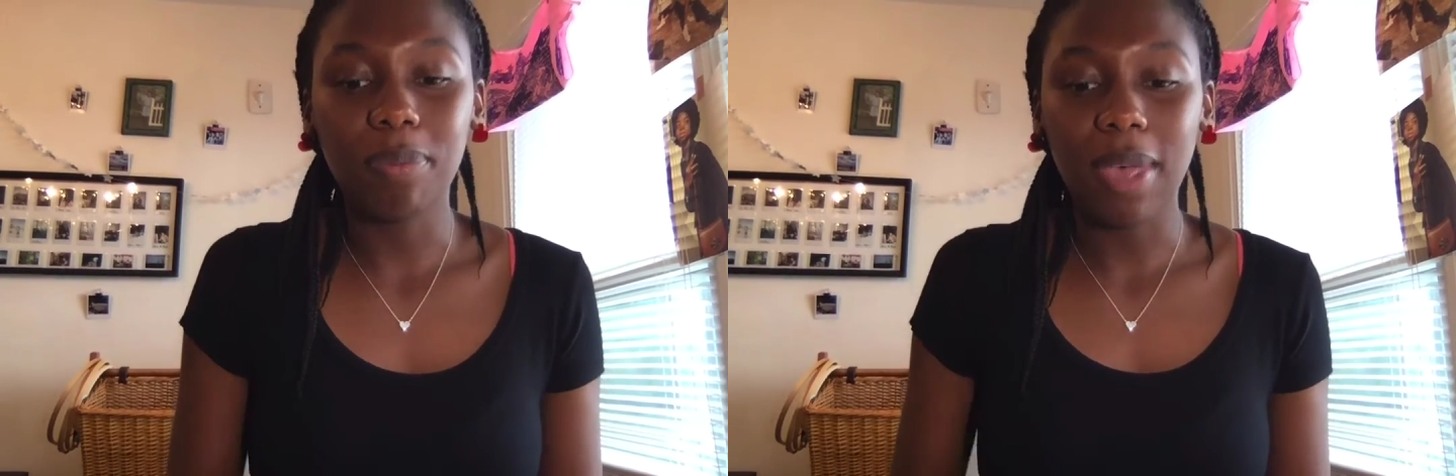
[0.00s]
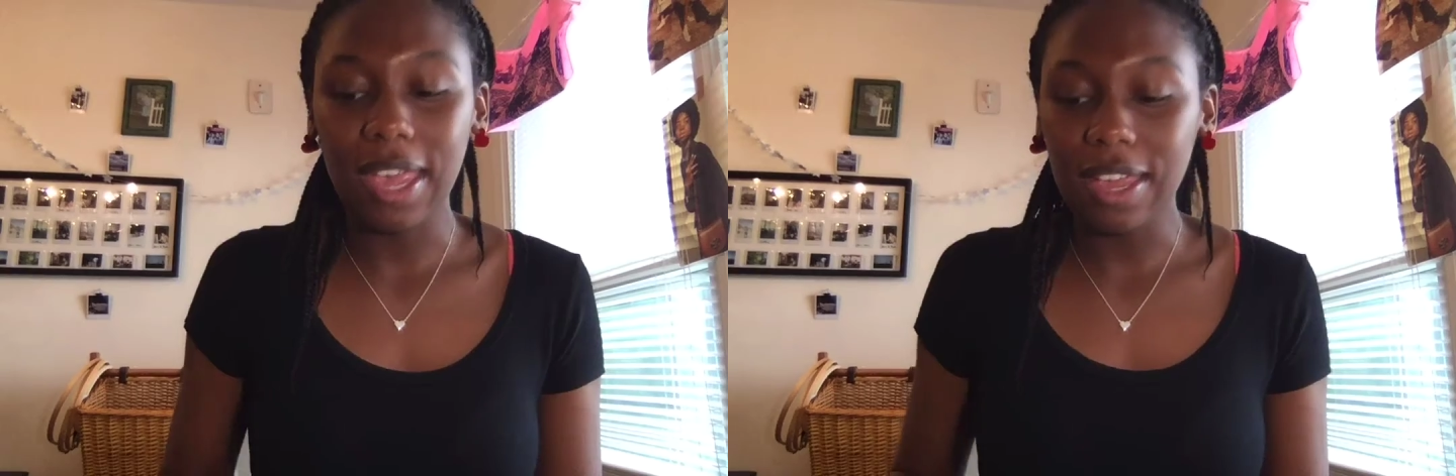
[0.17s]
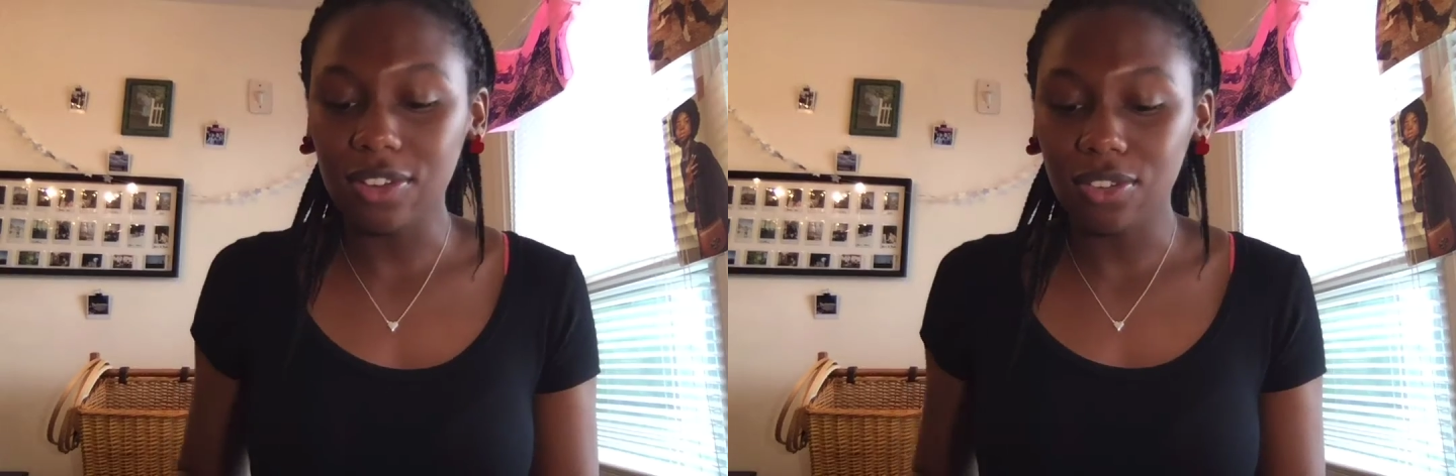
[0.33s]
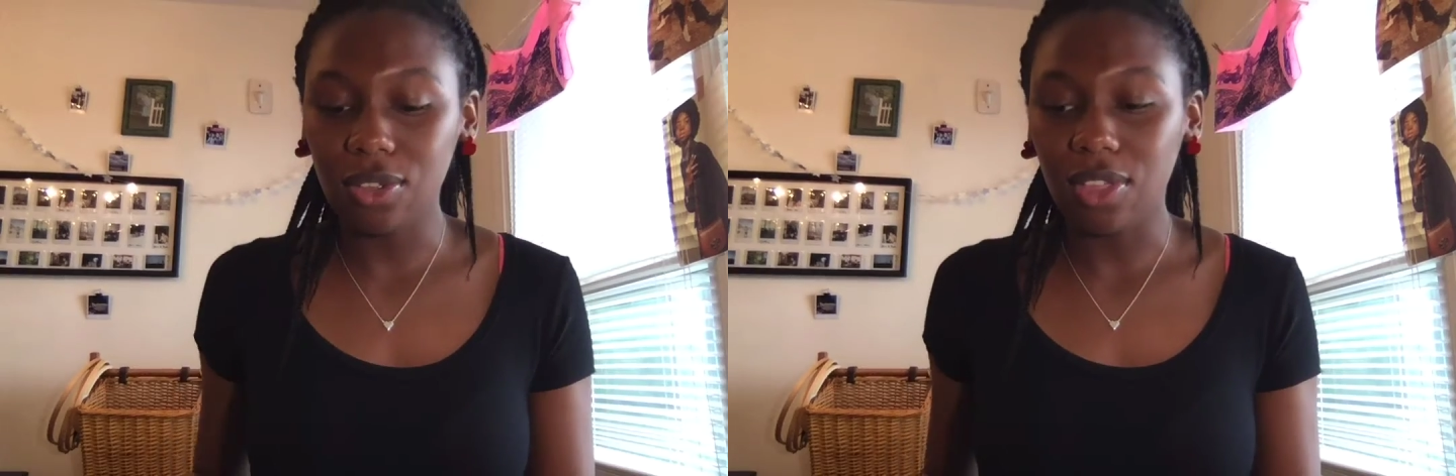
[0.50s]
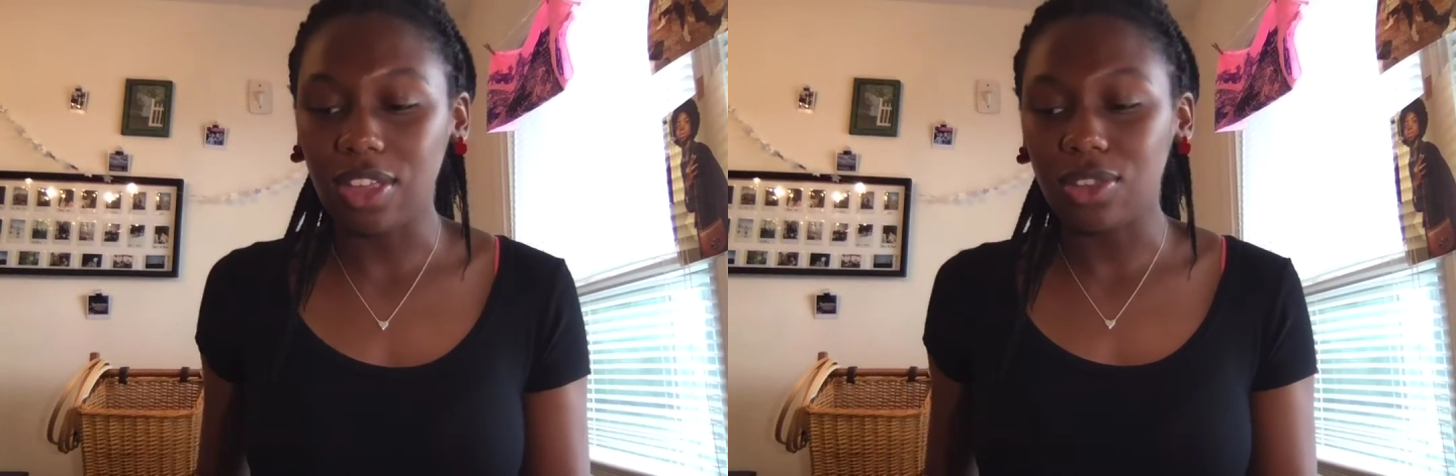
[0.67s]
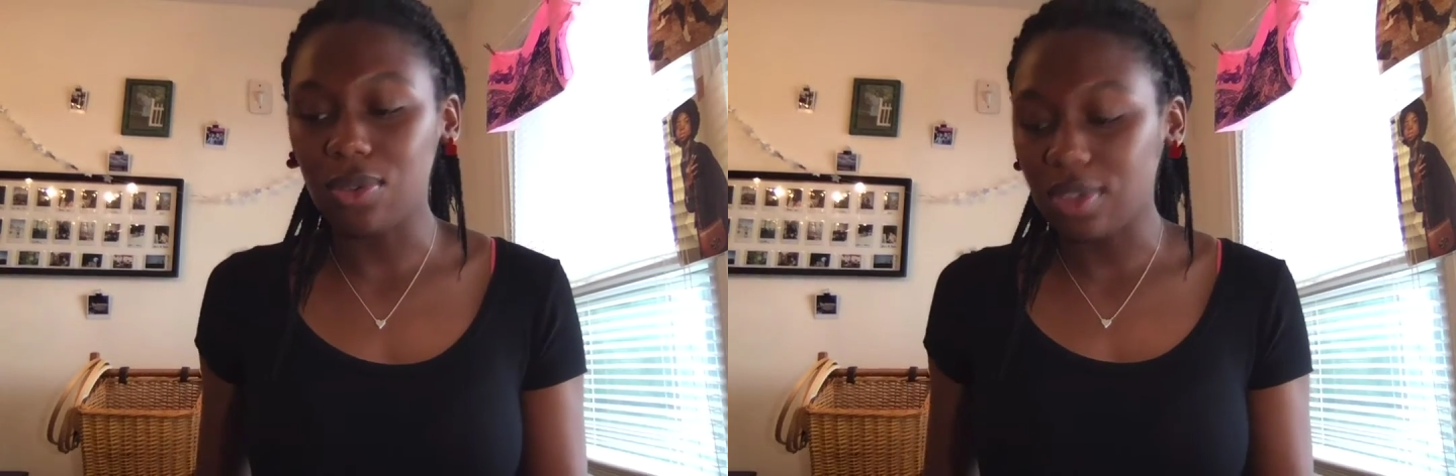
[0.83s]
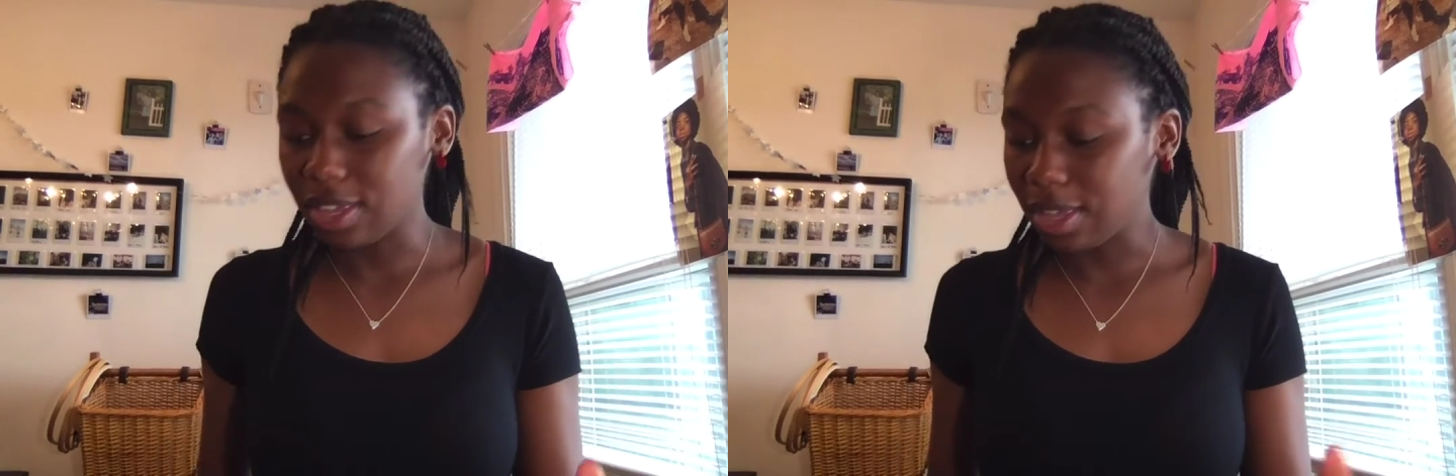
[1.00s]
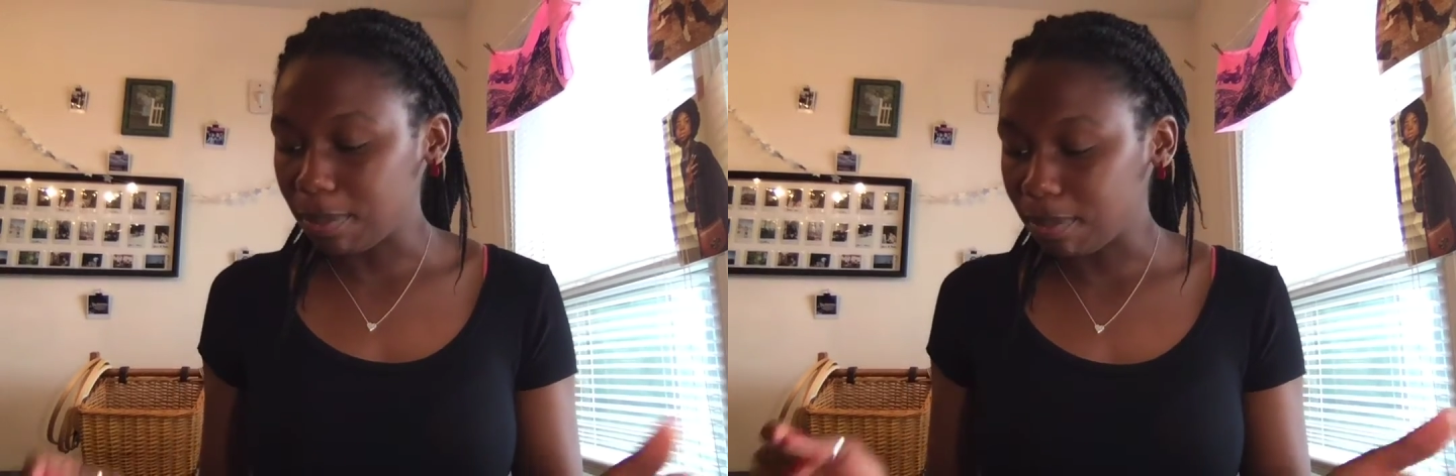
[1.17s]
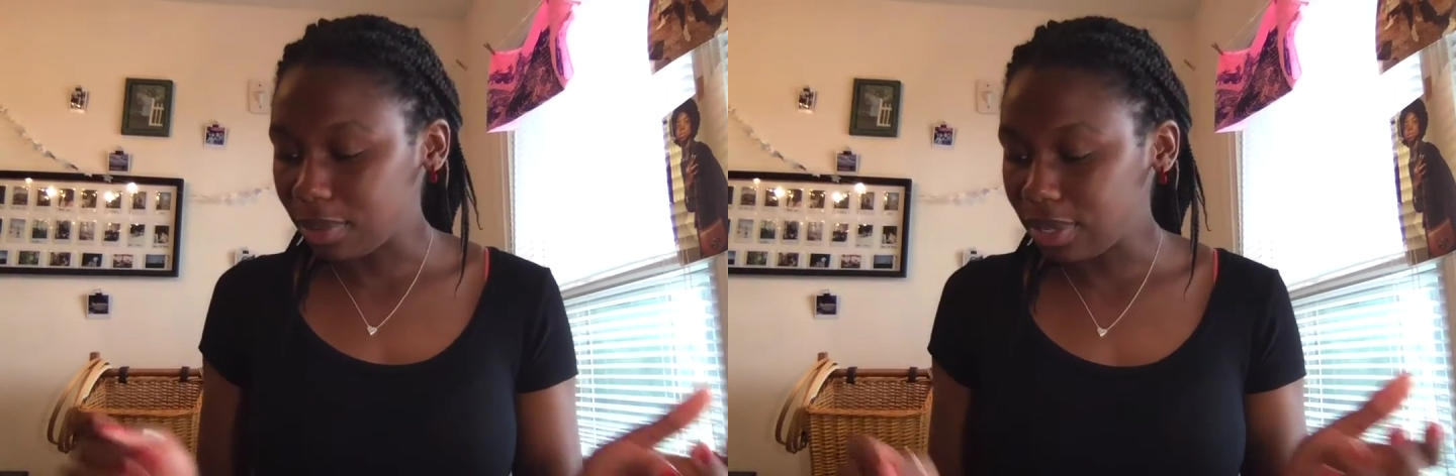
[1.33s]
page so that you can
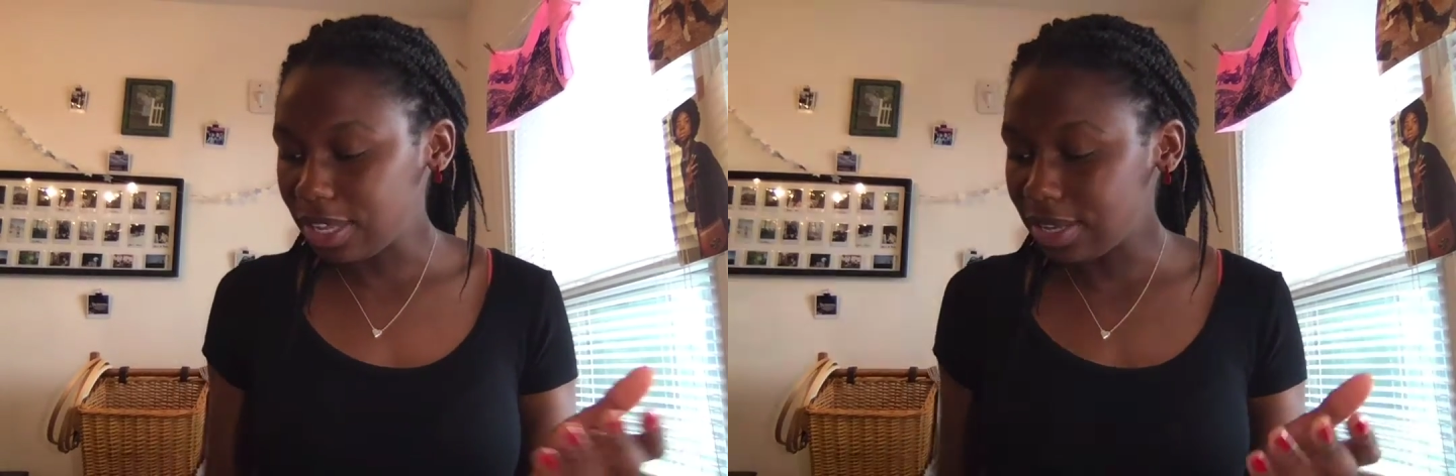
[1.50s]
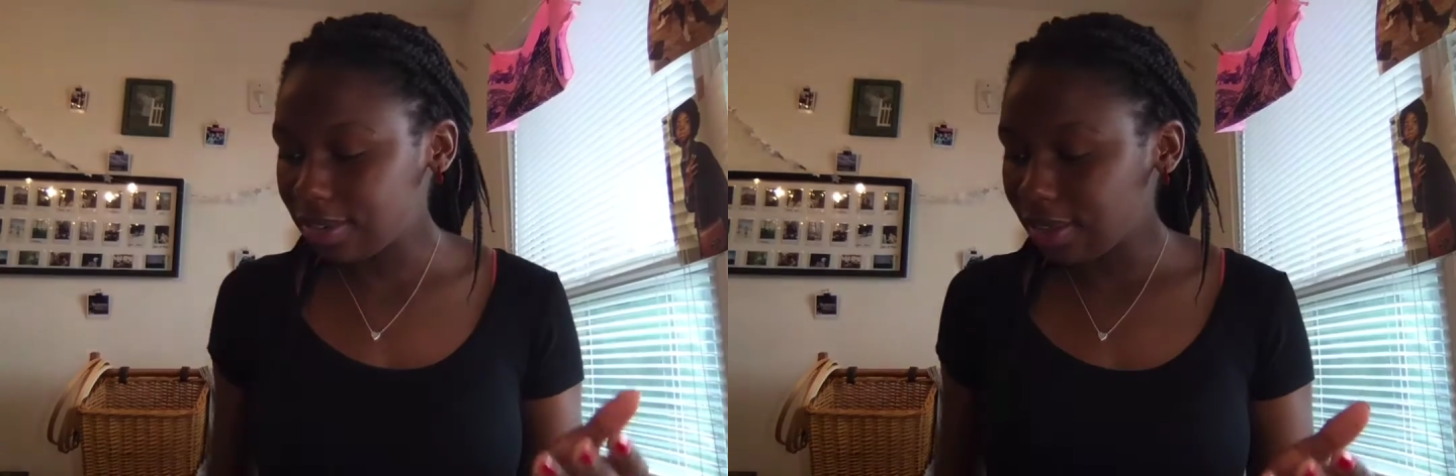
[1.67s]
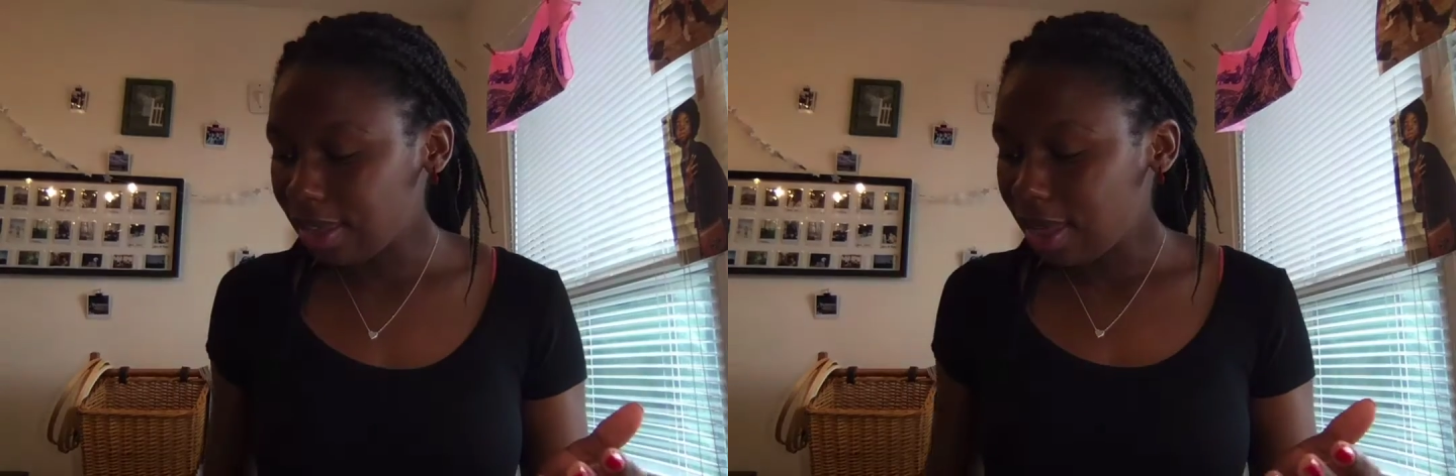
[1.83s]
complete